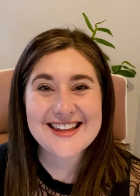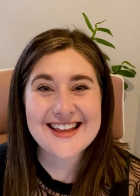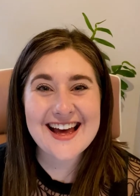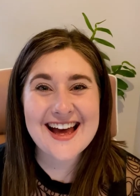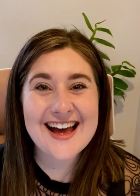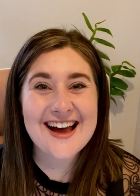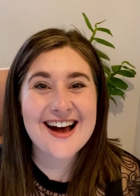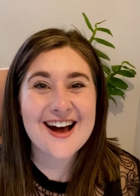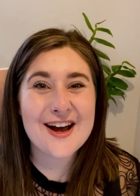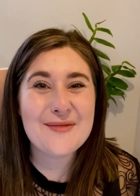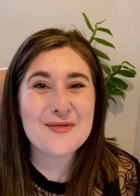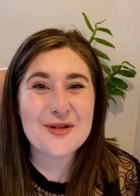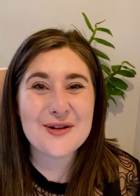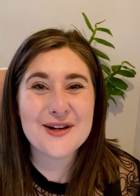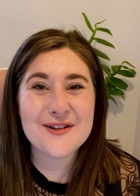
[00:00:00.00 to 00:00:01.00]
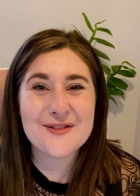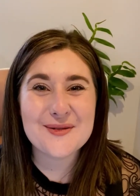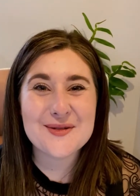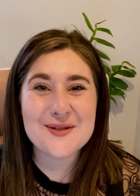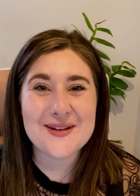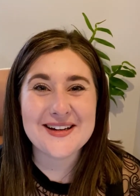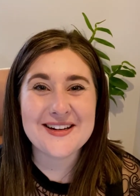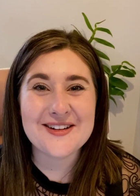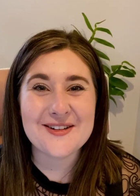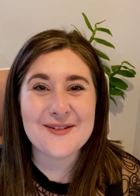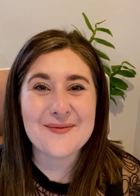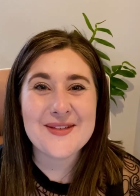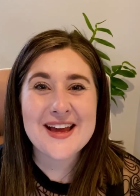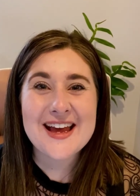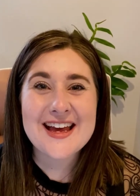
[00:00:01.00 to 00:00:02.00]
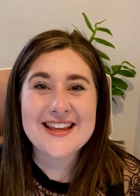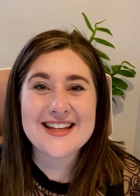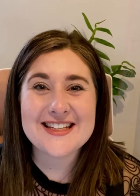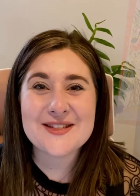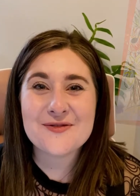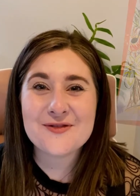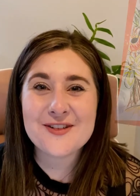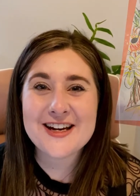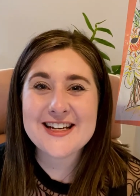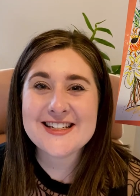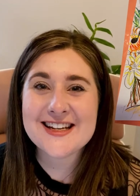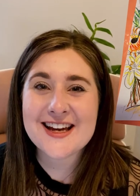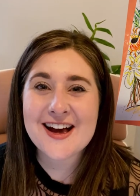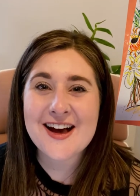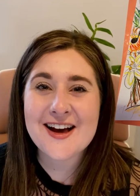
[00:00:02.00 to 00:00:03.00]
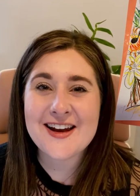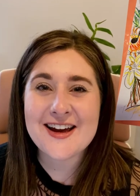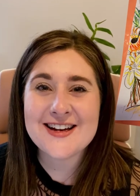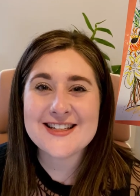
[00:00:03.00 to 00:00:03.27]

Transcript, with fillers: there, I'm Laura from Twinkl. This Frida Kahlo